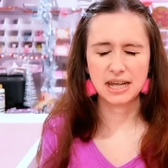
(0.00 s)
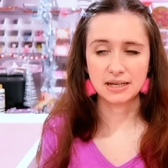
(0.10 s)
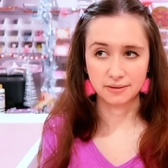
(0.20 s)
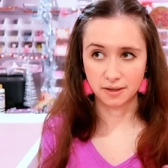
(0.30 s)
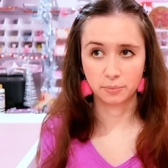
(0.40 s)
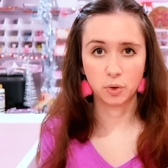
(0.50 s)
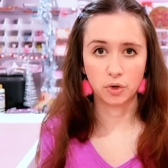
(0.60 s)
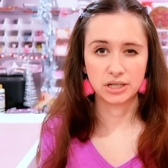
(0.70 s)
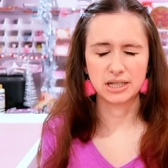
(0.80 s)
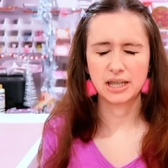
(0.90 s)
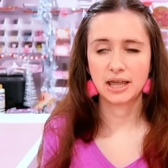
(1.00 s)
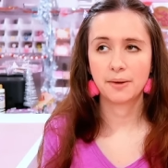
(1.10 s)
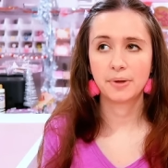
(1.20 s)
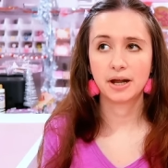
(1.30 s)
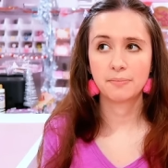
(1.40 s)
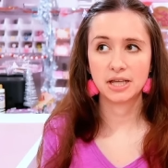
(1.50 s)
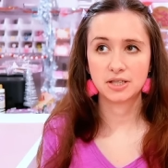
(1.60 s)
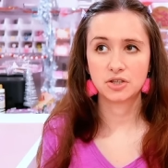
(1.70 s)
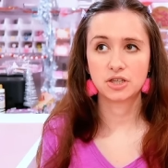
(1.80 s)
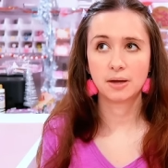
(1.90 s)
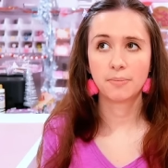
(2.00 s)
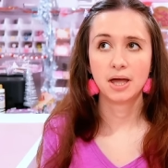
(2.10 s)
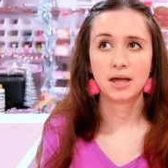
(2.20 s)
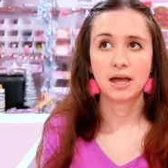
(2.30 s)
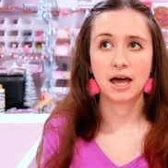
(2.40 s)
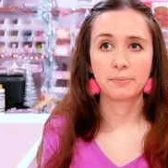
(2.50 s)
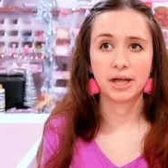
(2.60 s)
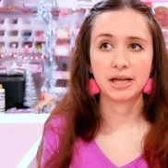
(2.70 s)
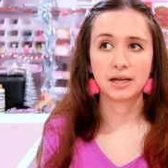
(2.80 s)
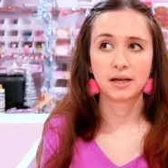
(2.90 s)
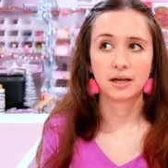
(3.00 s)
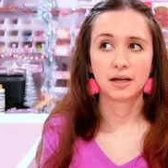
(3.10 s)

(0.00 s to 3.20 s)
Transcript: date, according to them. And I messaged them, I'm like,